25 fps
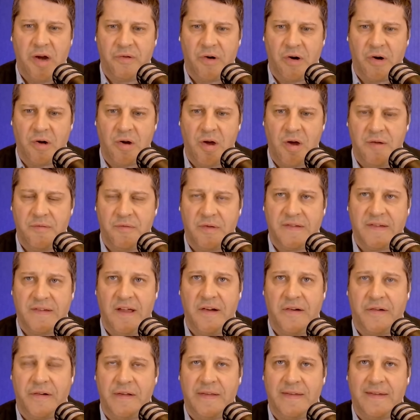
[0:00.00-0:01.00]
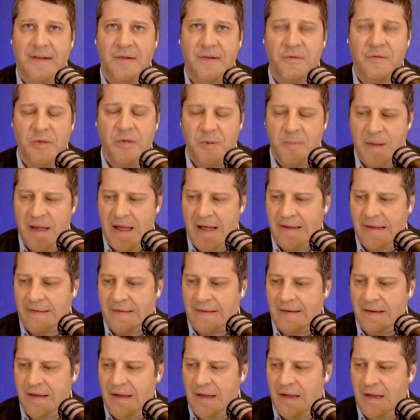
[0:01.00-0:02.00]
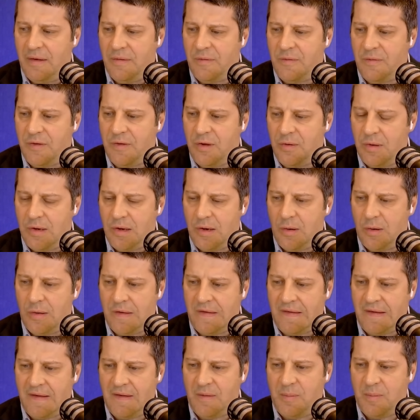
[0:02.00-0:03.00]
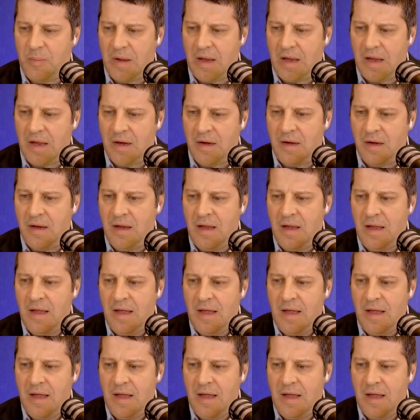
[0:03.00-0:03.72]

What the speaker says: of our conversations over the past few years has been